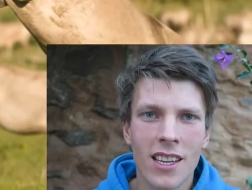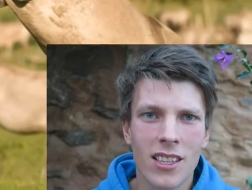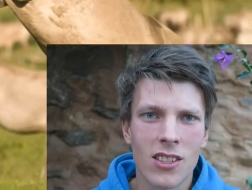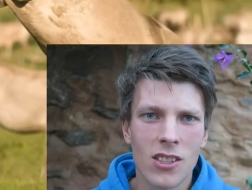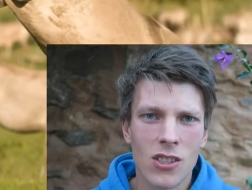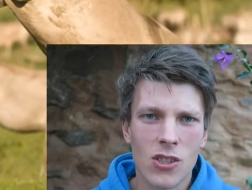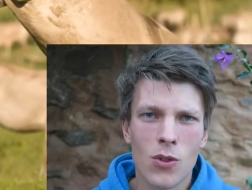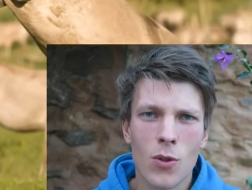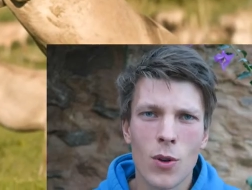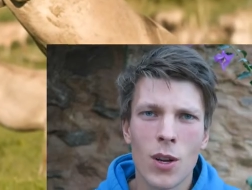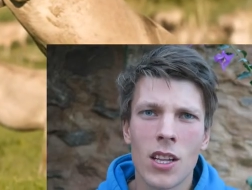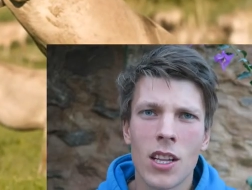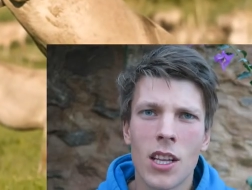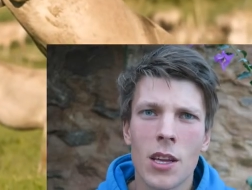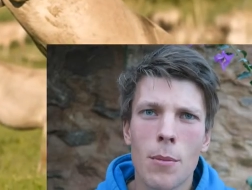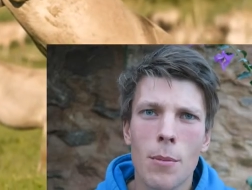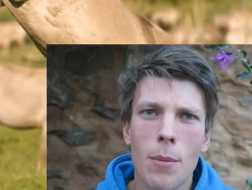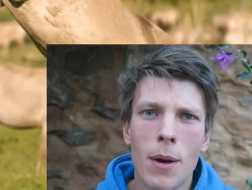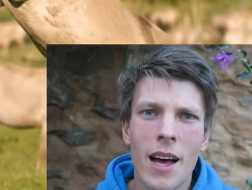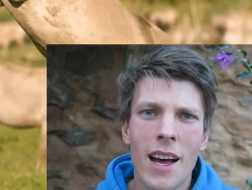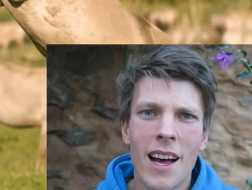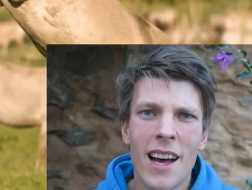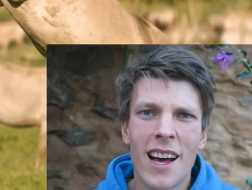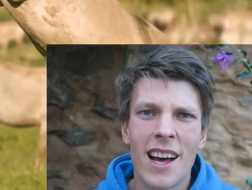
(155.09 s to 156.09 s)
It is really
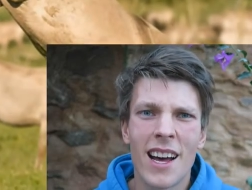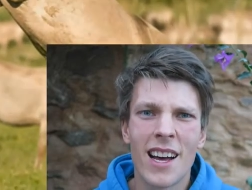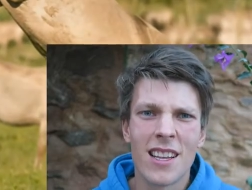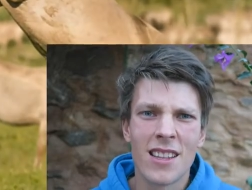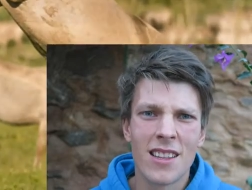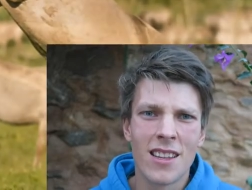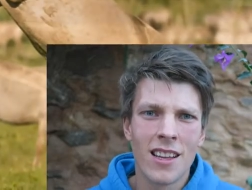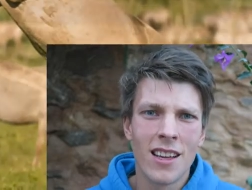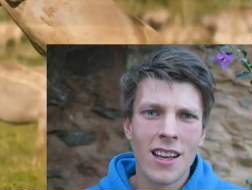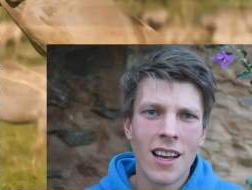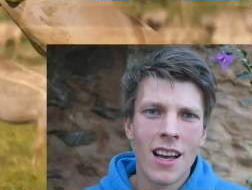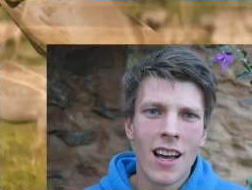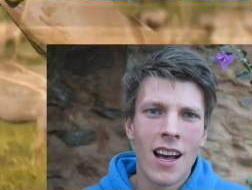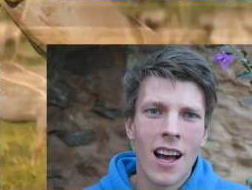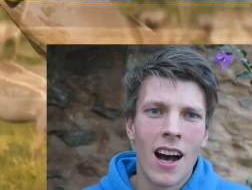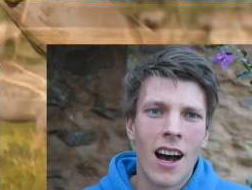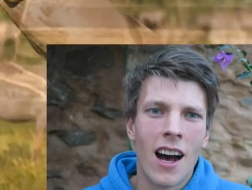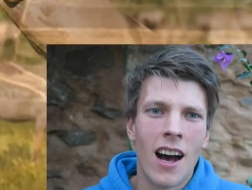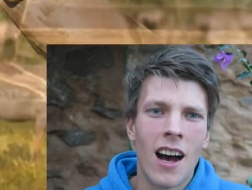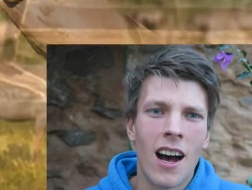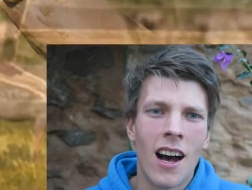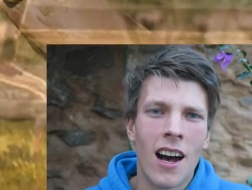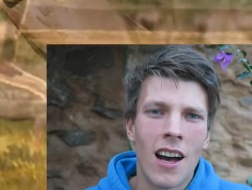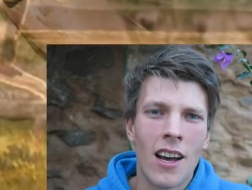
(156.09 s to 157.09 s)
bad.
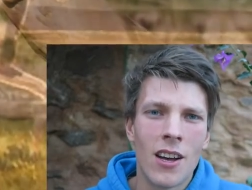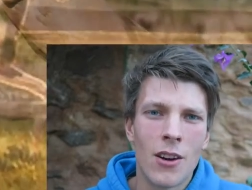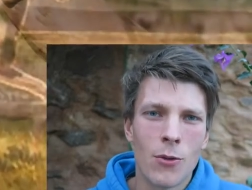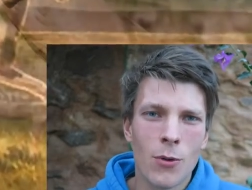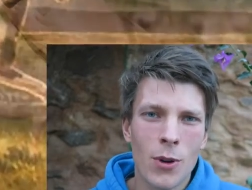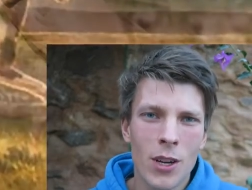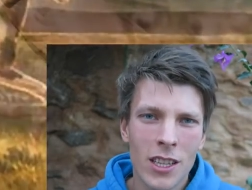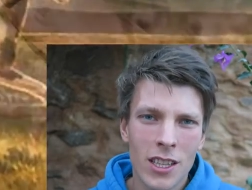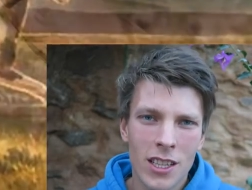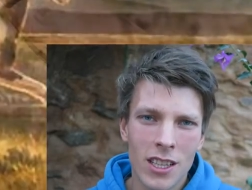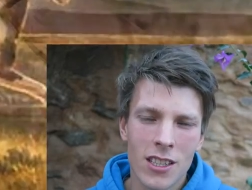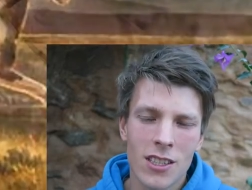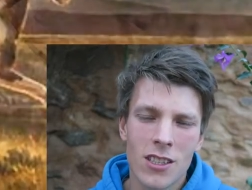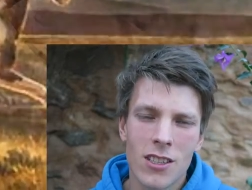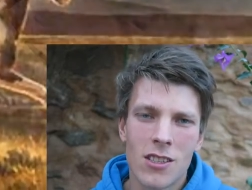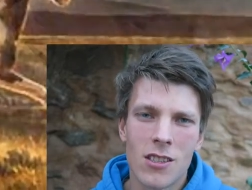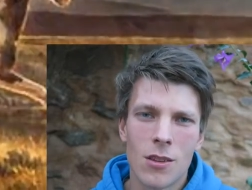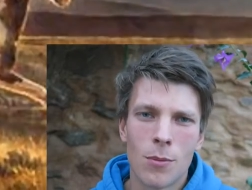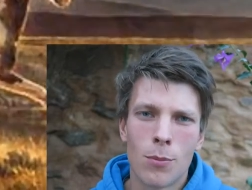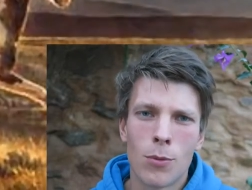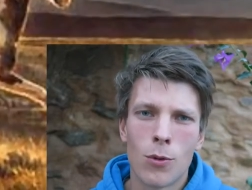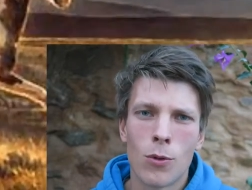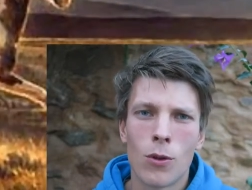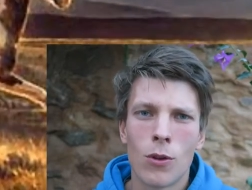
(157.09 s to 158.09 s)
I really
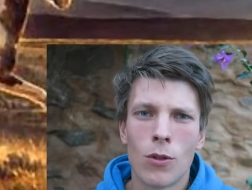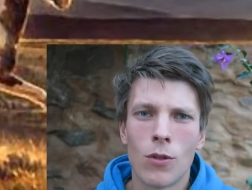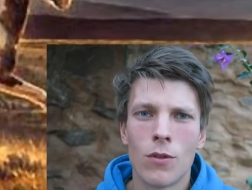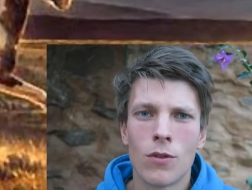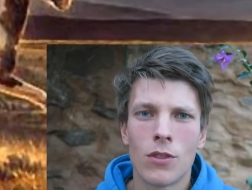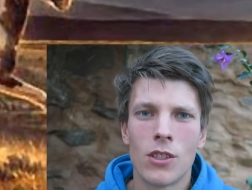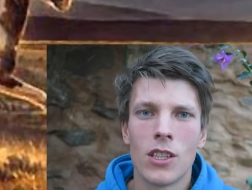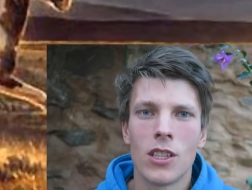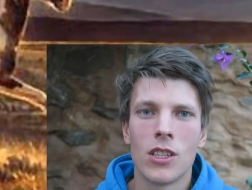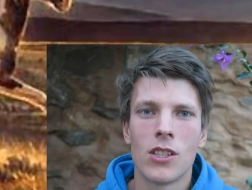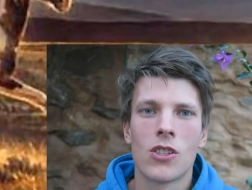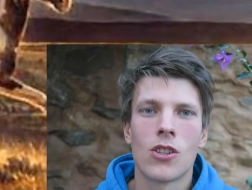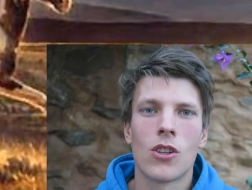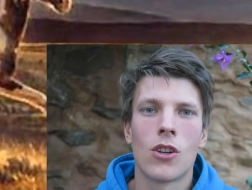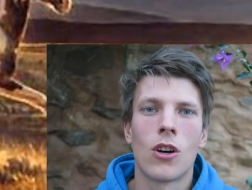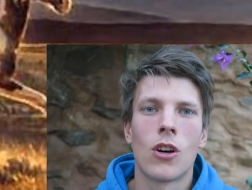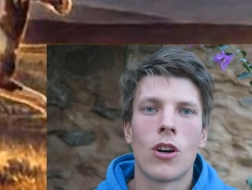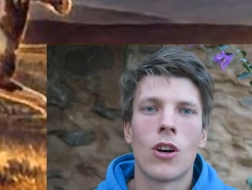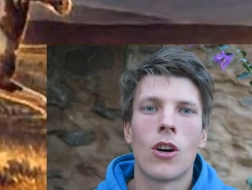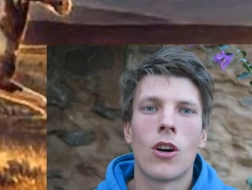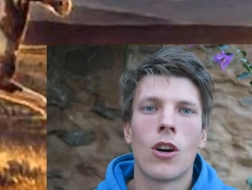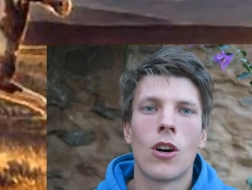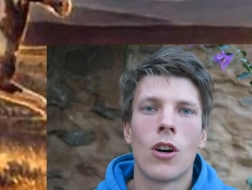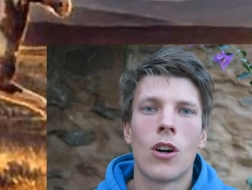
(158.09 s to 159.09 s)
disapprove this
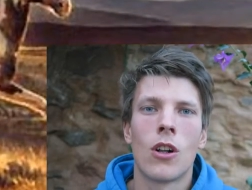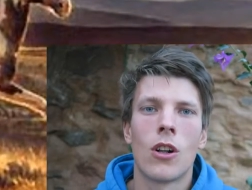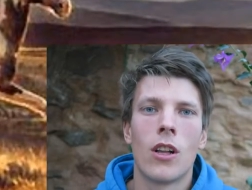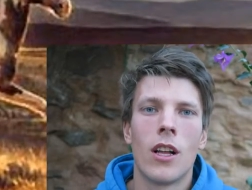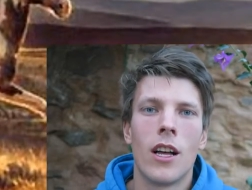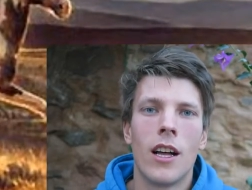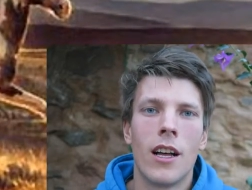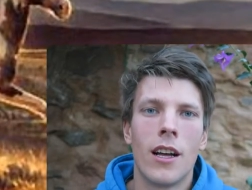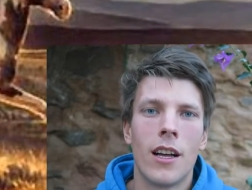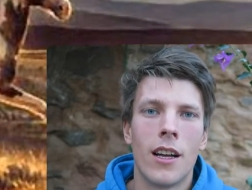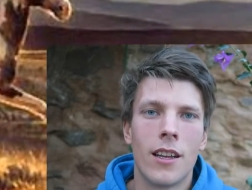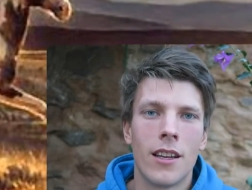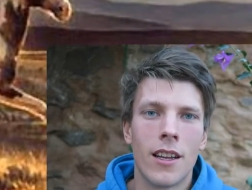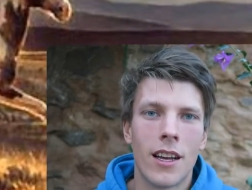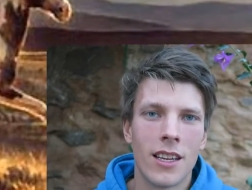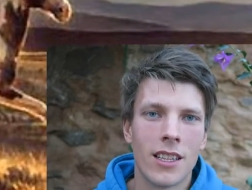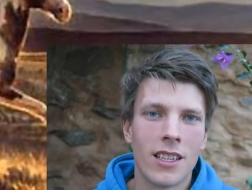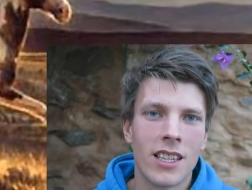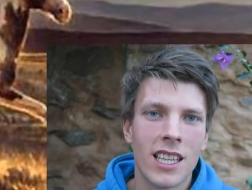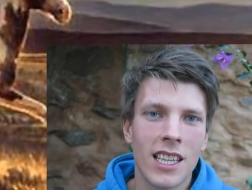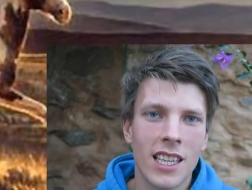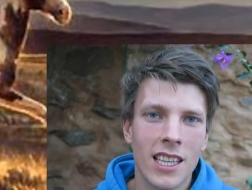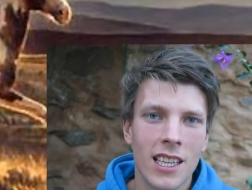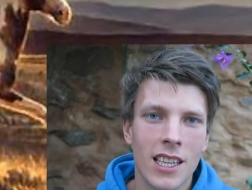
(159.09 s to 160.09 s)
all and I
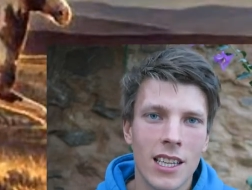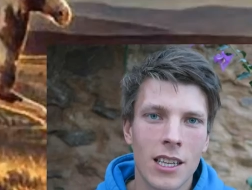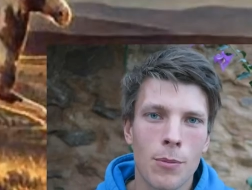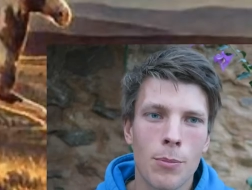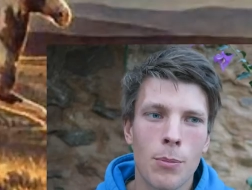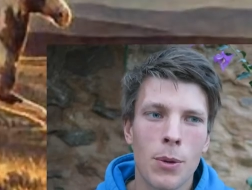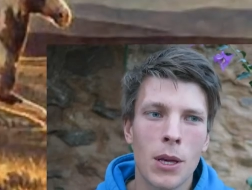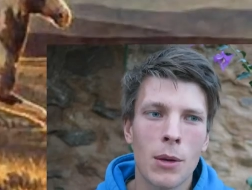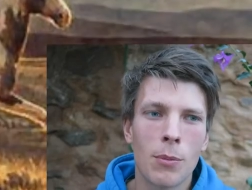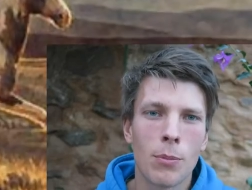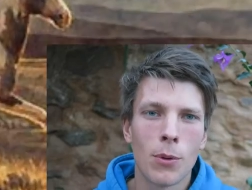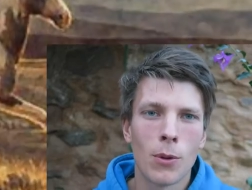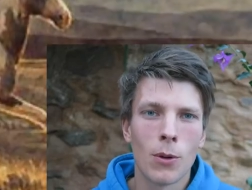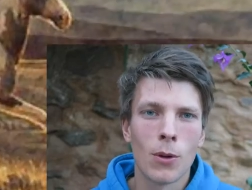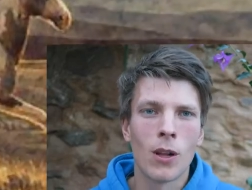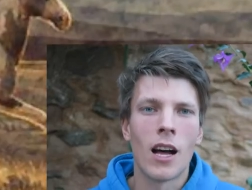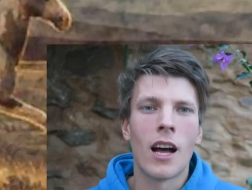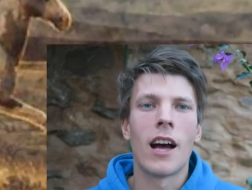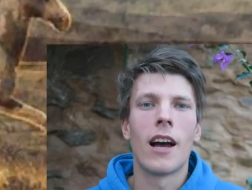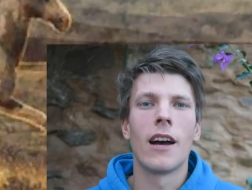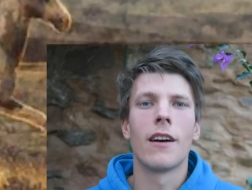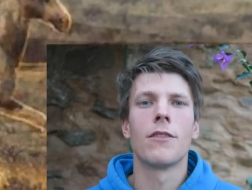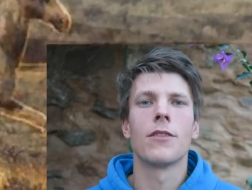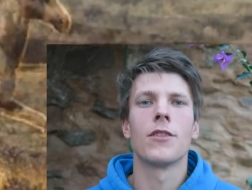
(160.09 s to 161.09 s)
think people
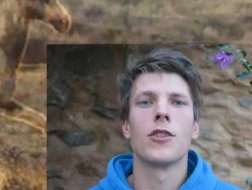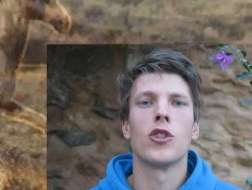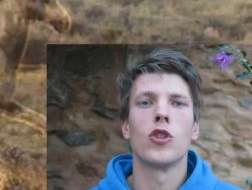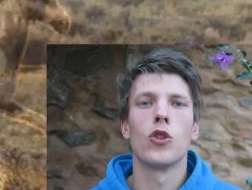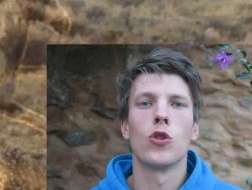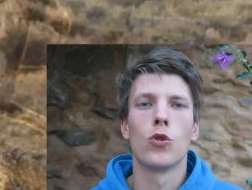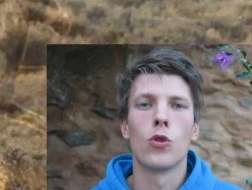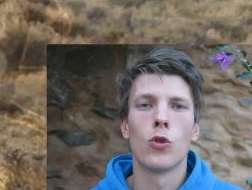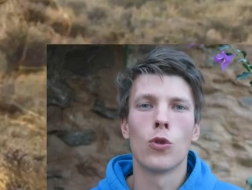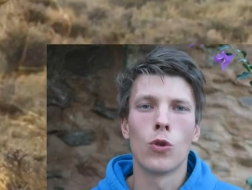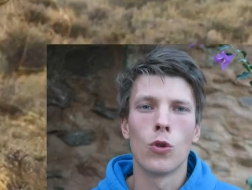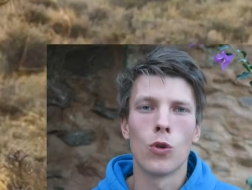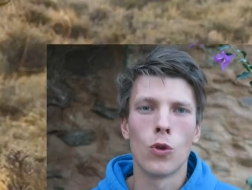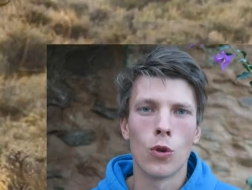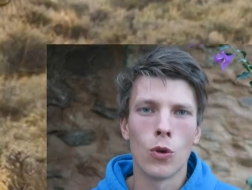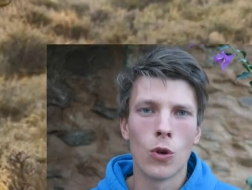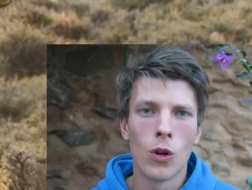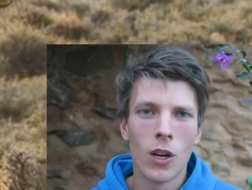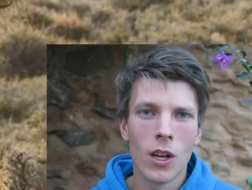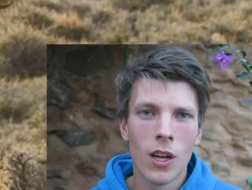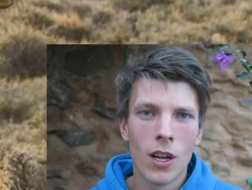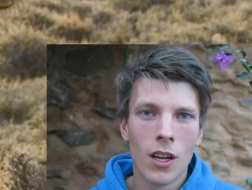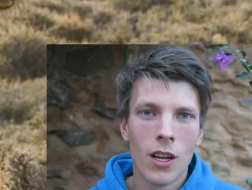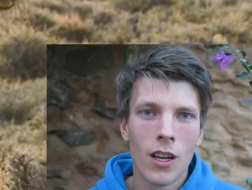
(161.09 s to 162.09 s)
have
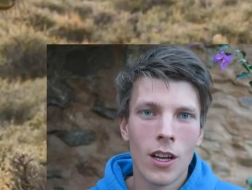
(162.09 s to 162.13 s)
to